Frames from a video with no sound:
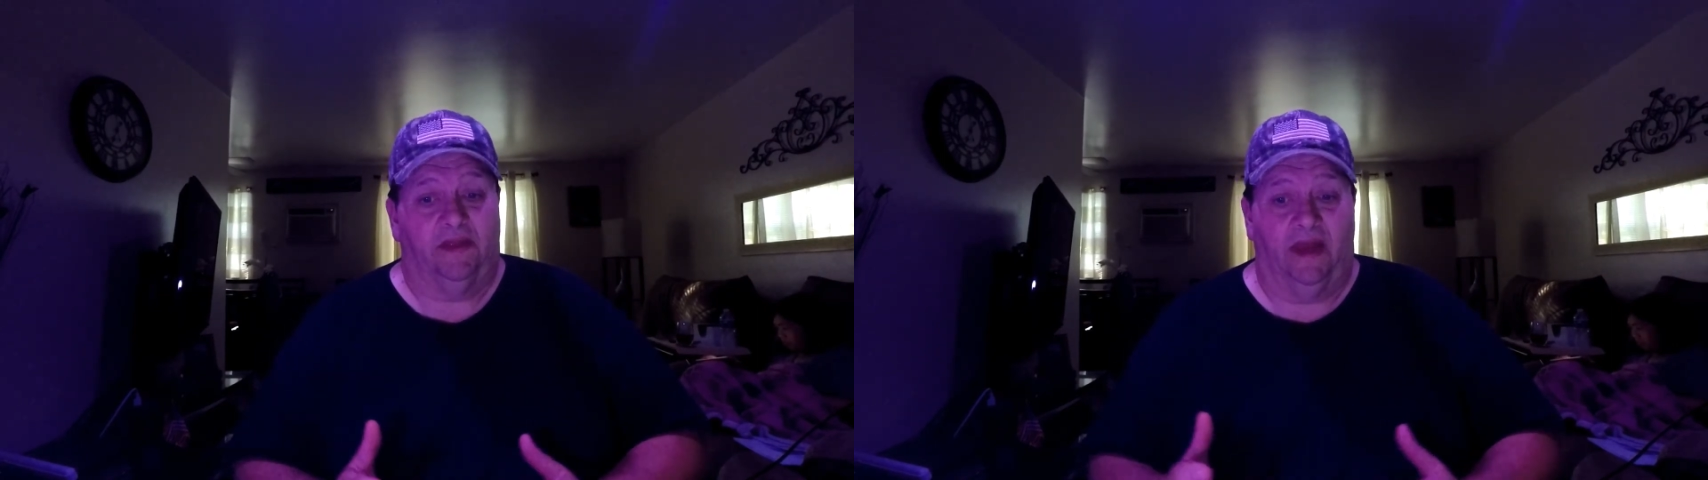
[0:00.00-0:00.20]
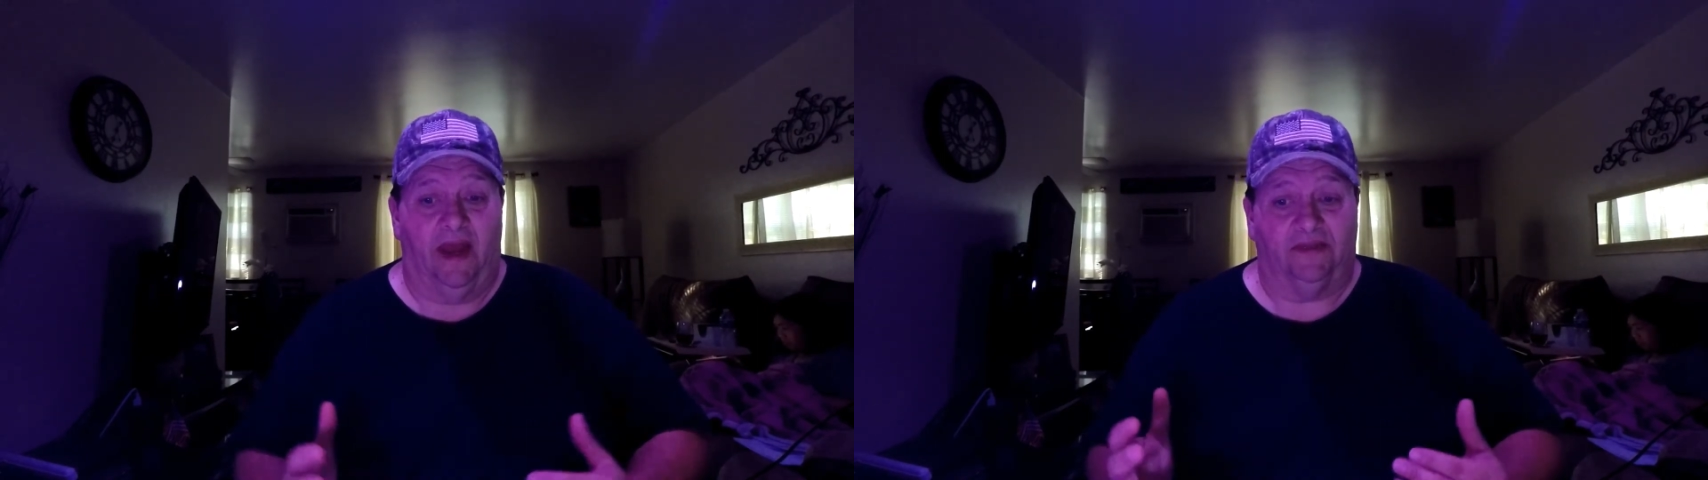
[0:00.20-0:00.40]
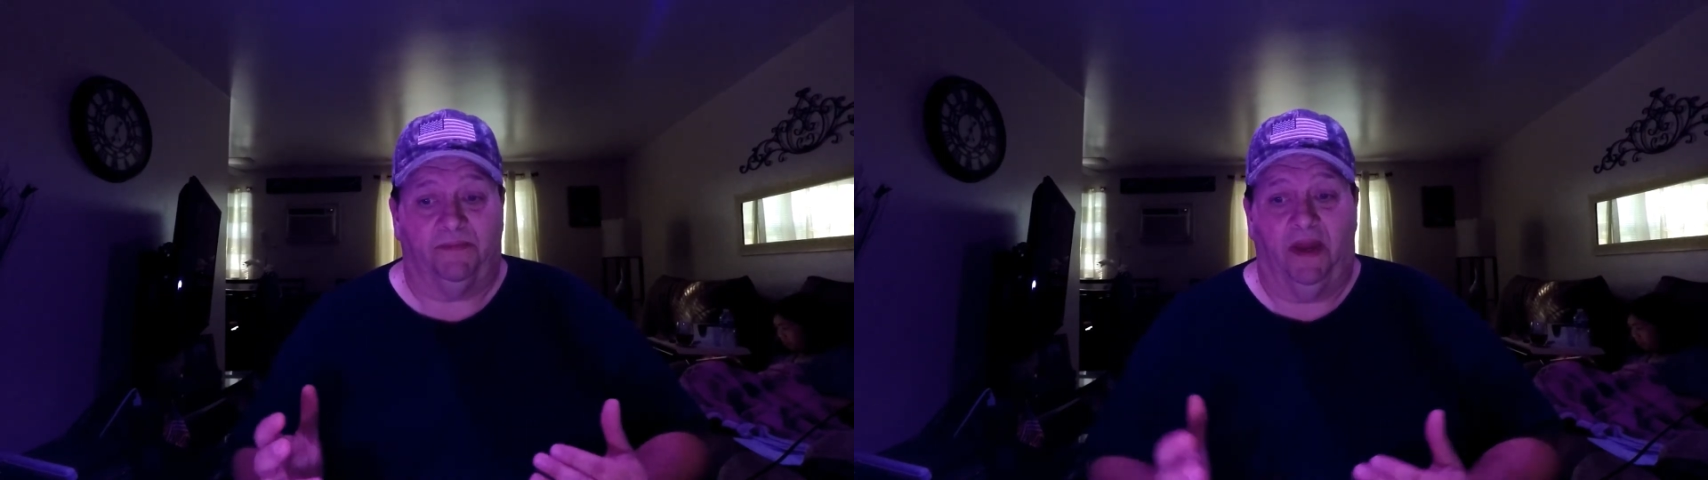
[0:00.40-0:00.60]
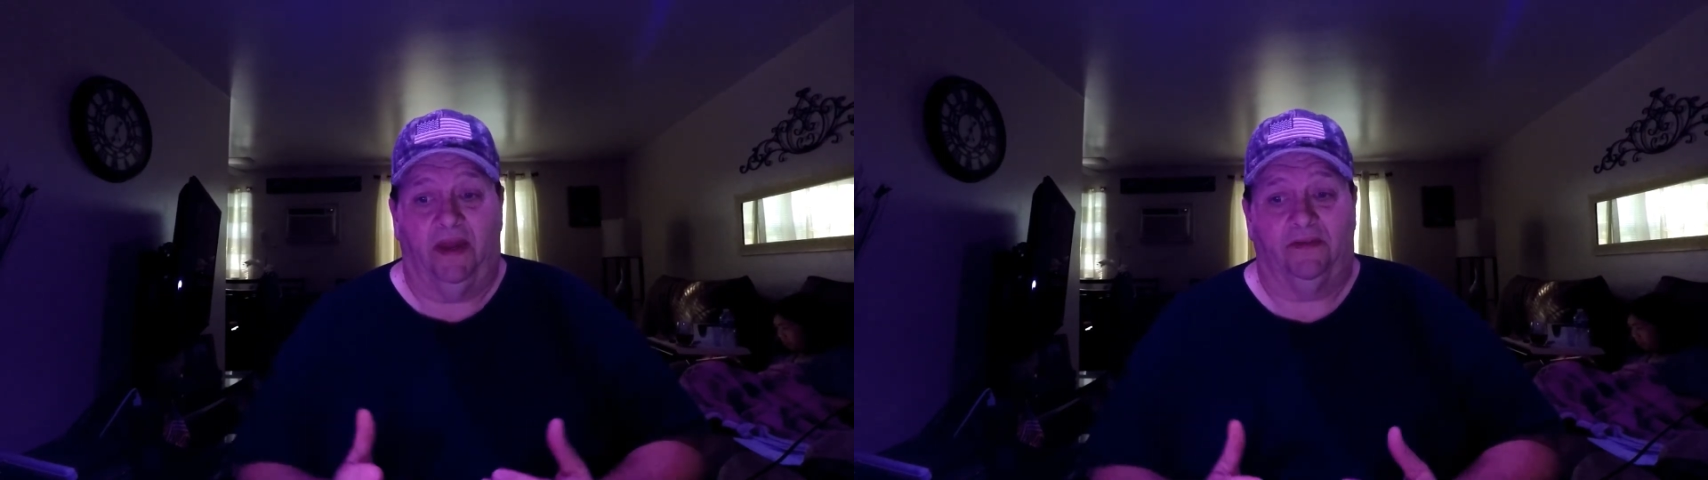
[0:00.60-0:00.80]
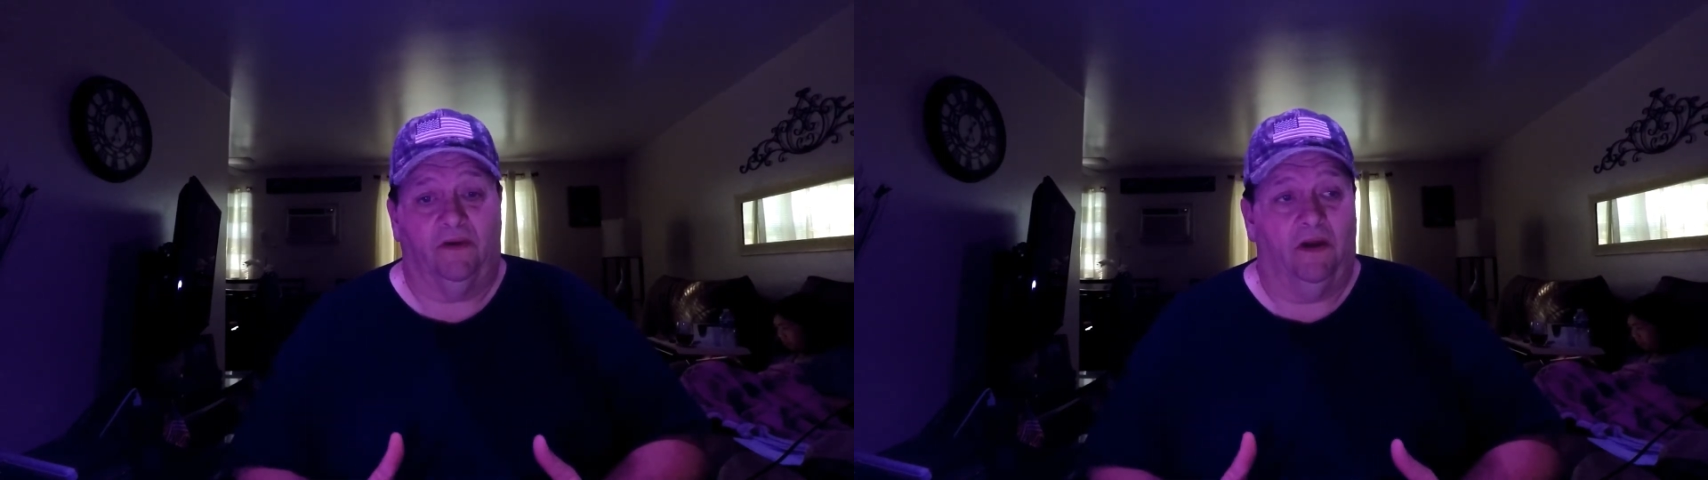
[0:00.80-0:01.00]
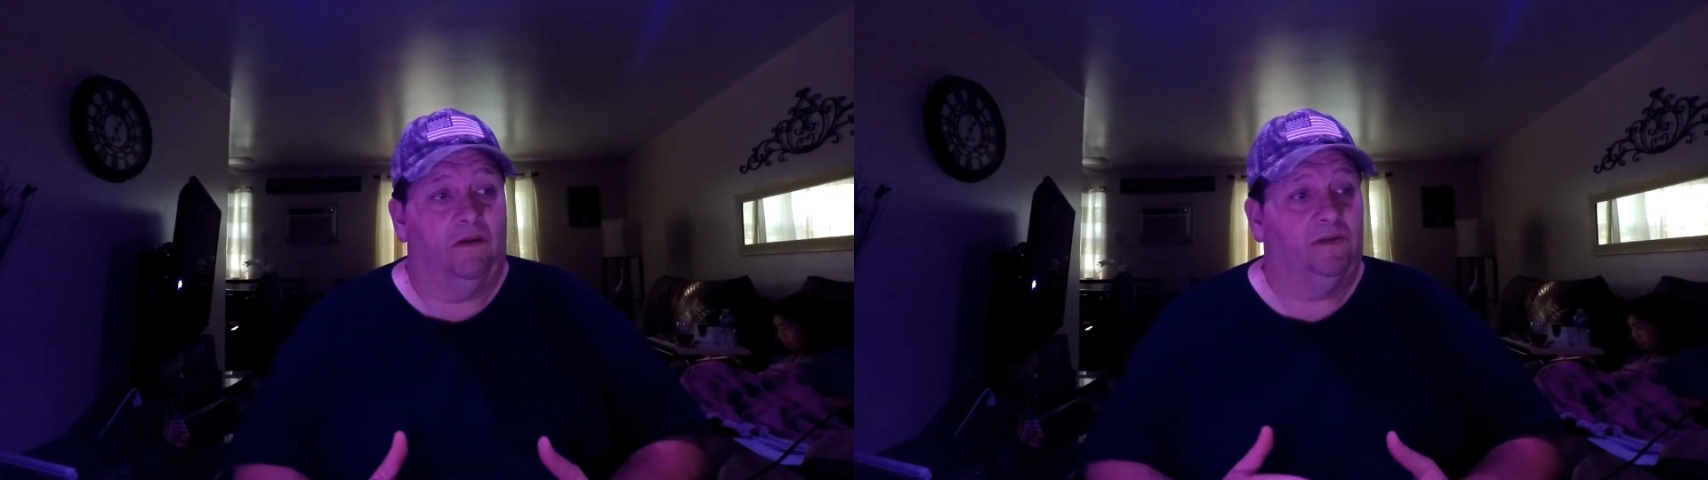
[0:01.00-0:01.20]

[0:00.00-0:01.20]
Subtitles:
They ask Pedro,